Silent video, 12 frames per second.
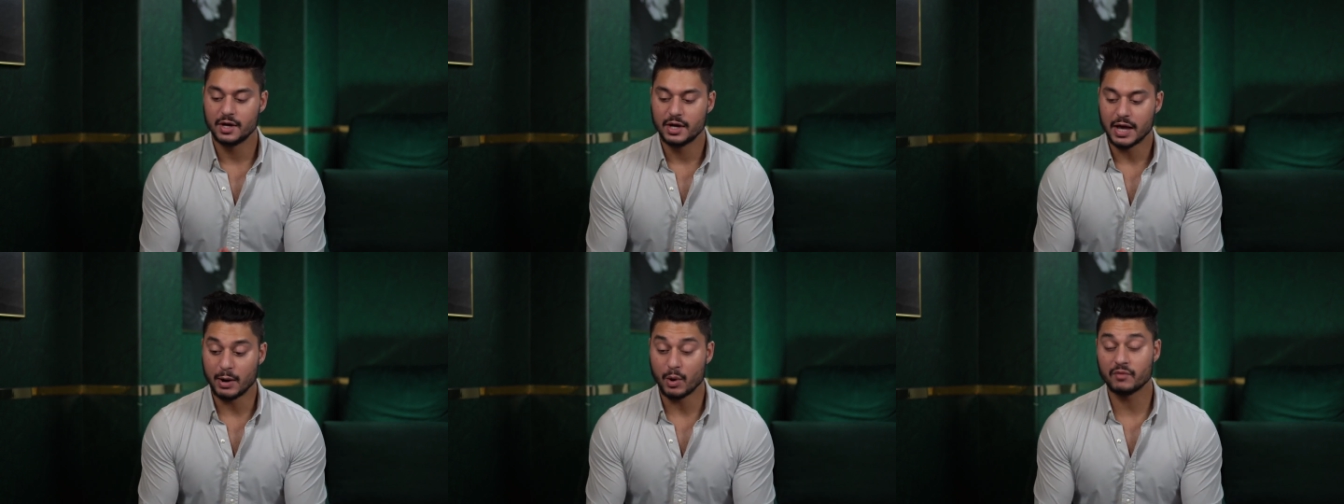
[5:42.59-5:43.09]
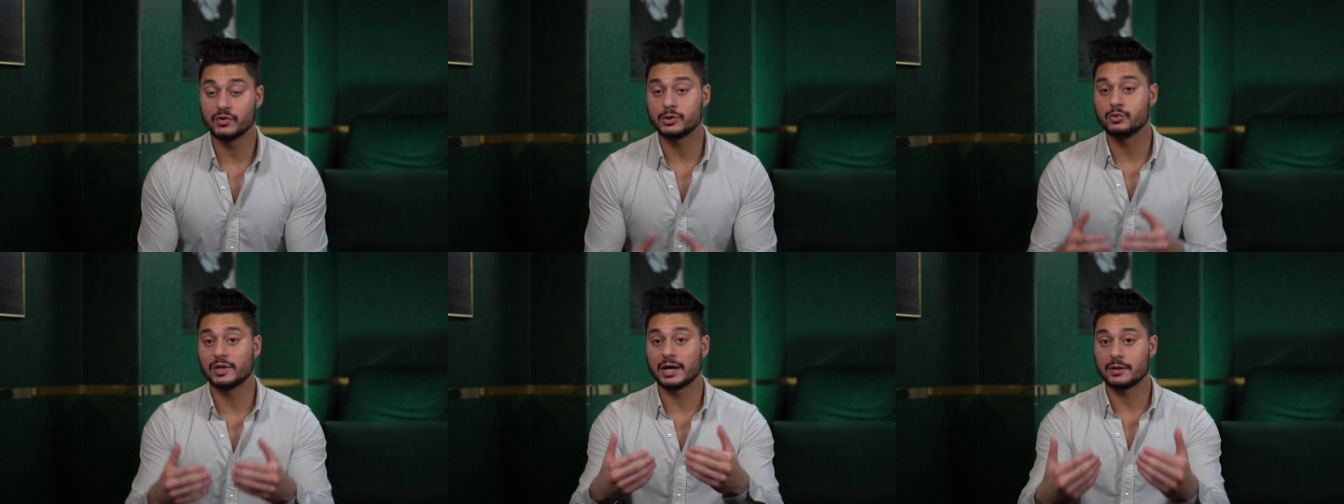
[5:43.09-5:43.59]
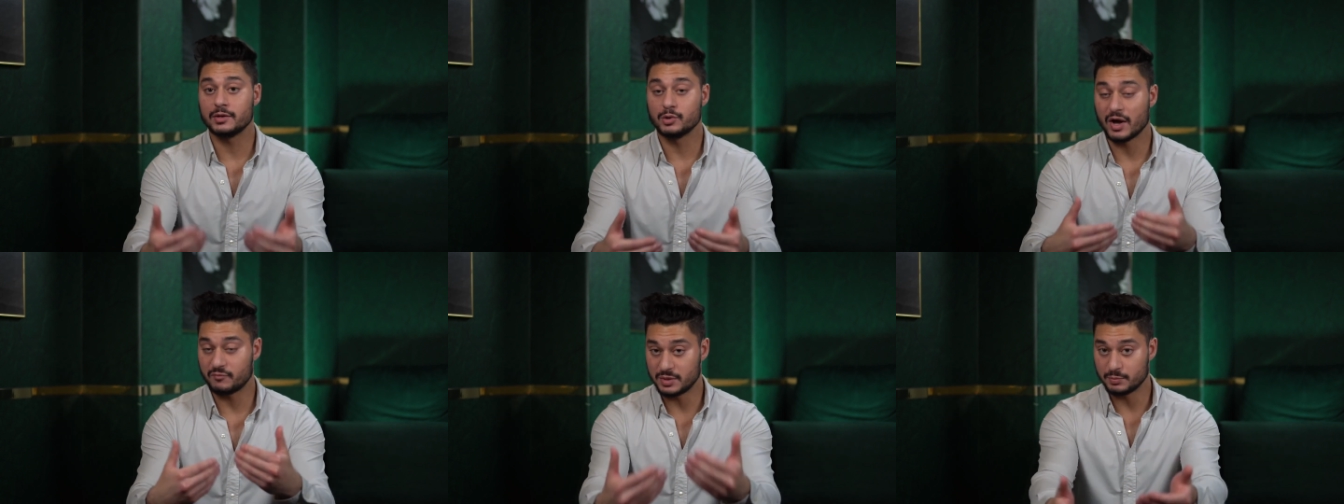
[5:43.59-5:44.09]
However, you
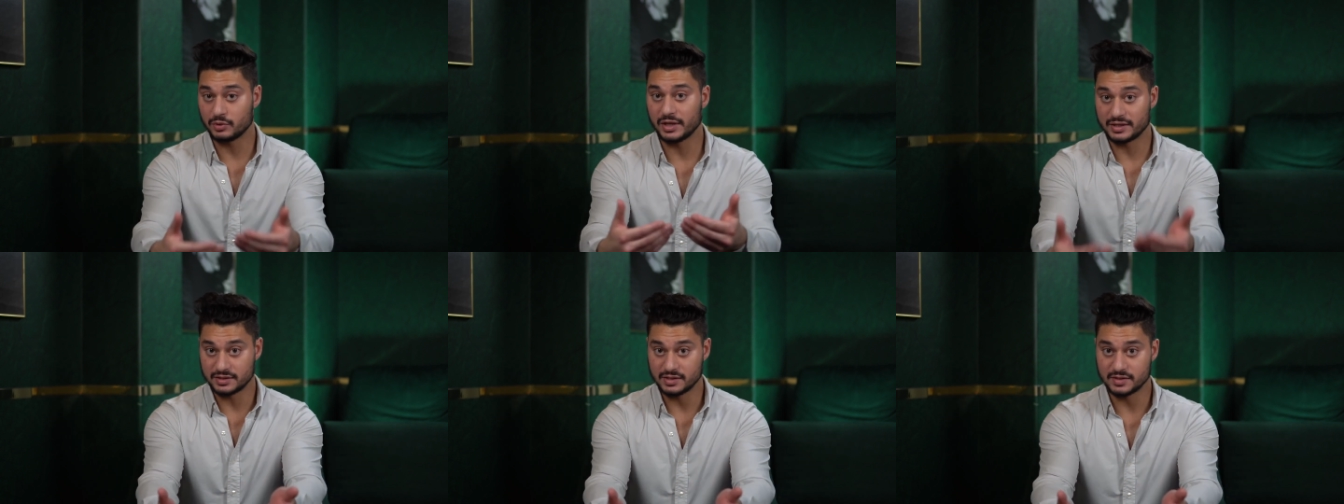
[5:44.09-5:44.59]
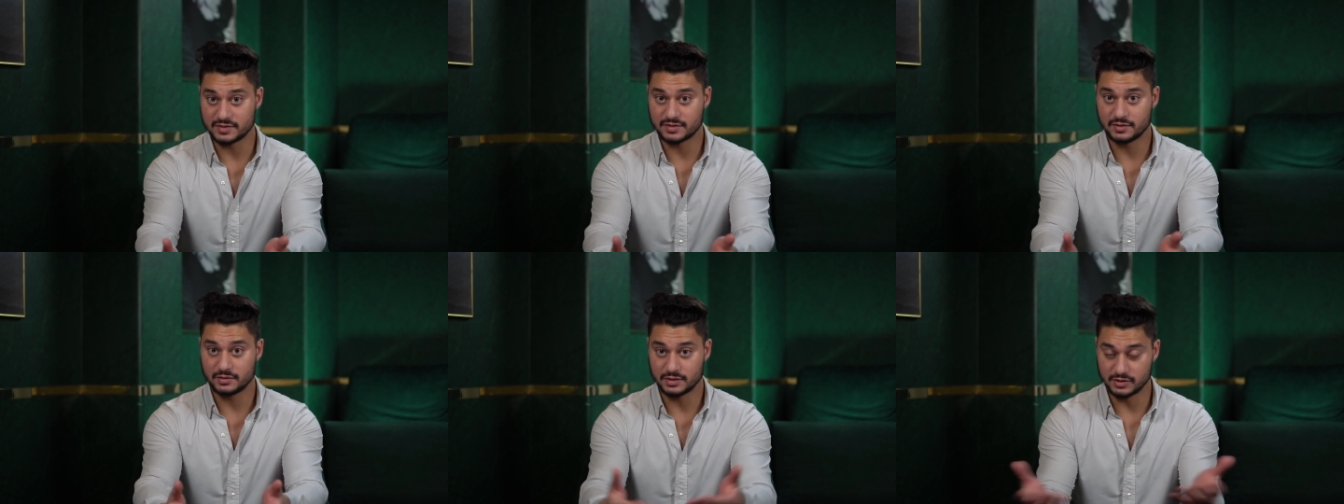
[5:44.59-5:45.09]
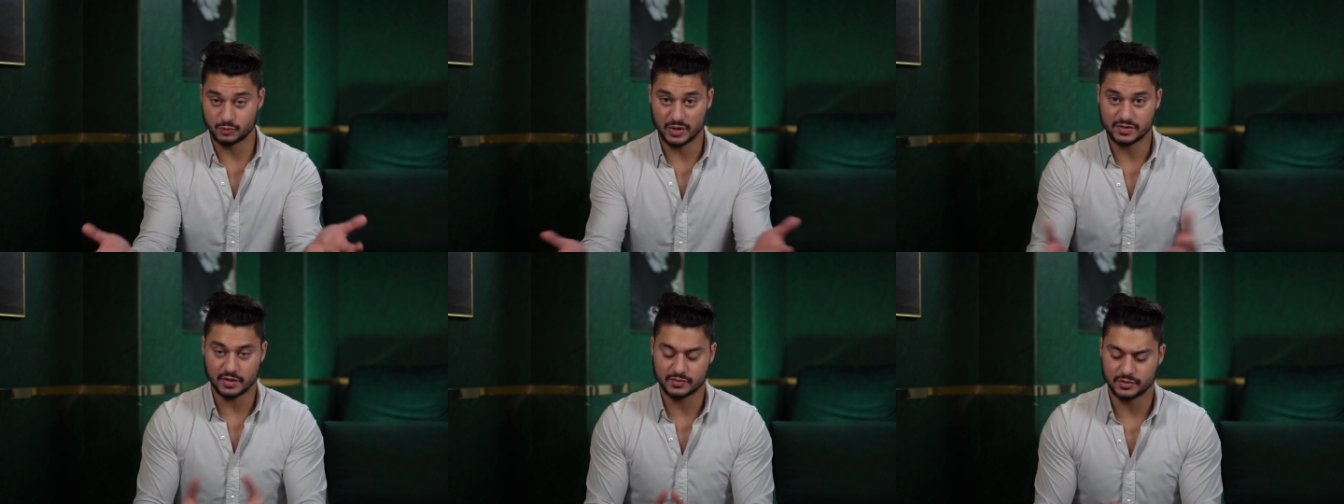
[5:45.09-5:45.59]
have people like these
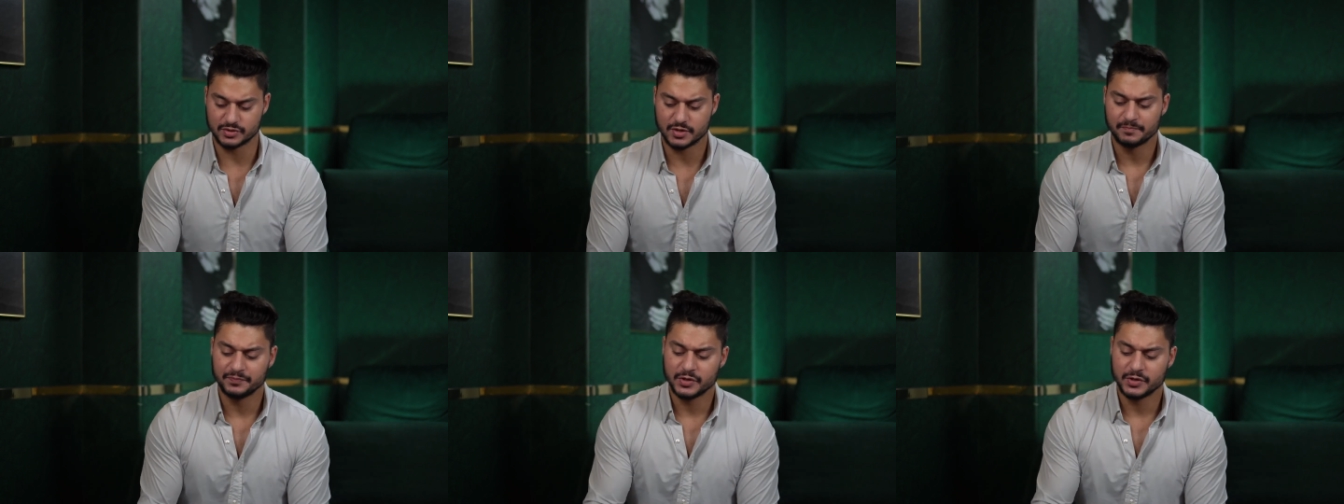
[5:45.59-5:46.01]
race hustlers,